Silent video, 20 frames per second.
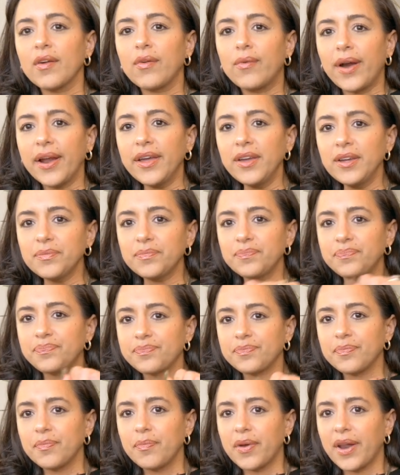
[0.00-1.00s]
right?
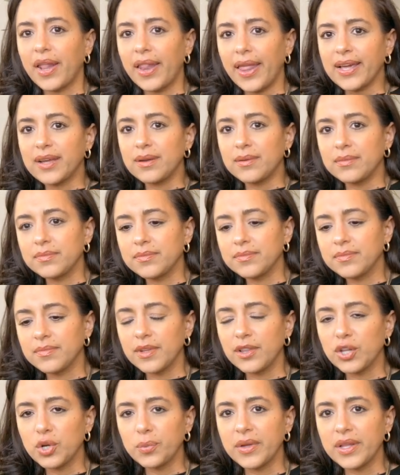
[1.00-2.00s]
But I like them
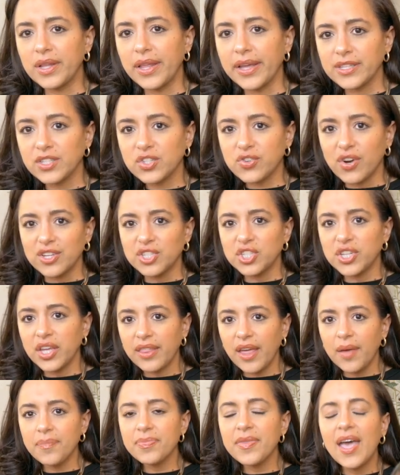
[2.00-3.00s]
a little bit like scrunched
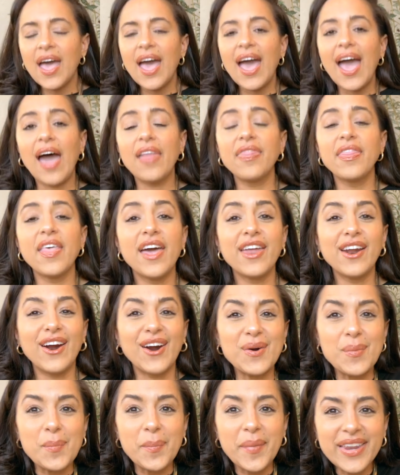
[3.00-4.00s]
like that. And then
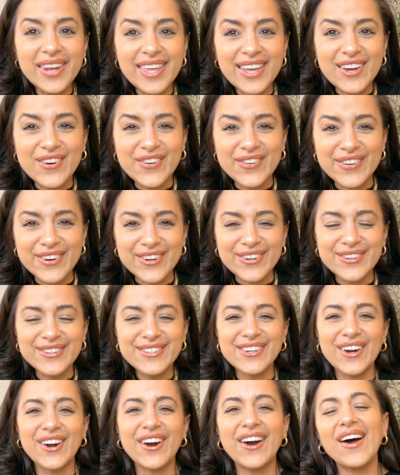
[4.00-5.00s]
our mini
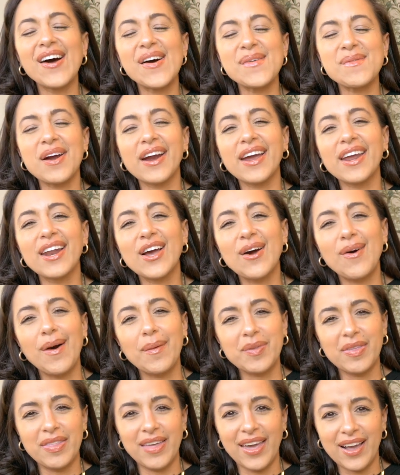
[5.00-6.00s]
crews um, are gonna go
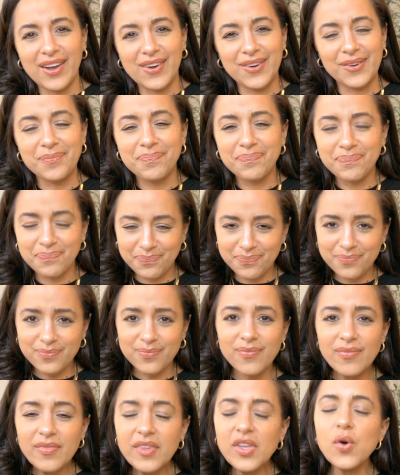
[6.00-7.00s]
up to the ankle
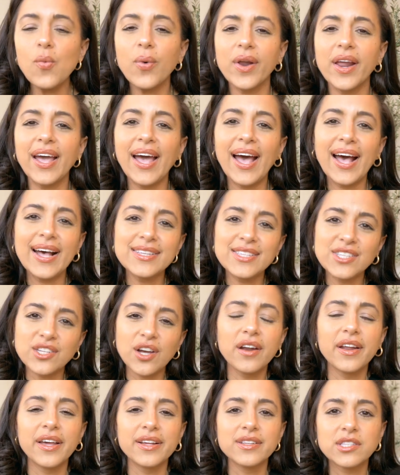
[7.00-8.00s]
when I
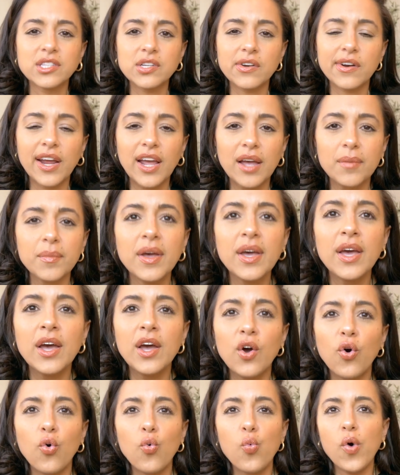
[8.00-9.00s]
asked on Instagram
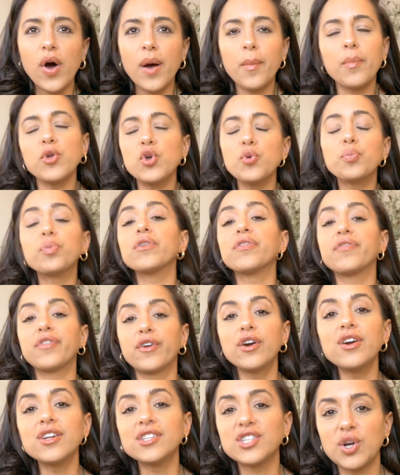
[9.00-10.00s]
what you
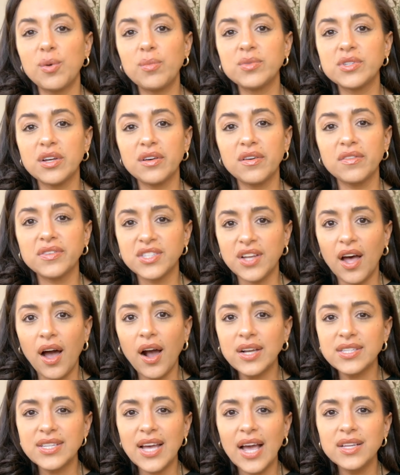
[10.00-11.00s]
prefer in terms of
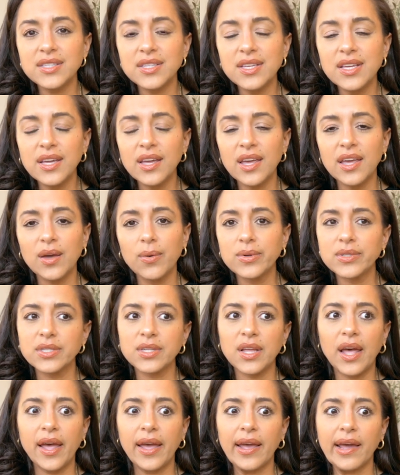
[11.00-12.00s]
sock sizing, it was
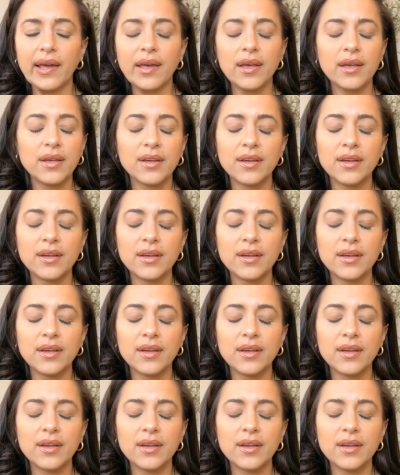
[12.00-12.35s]
like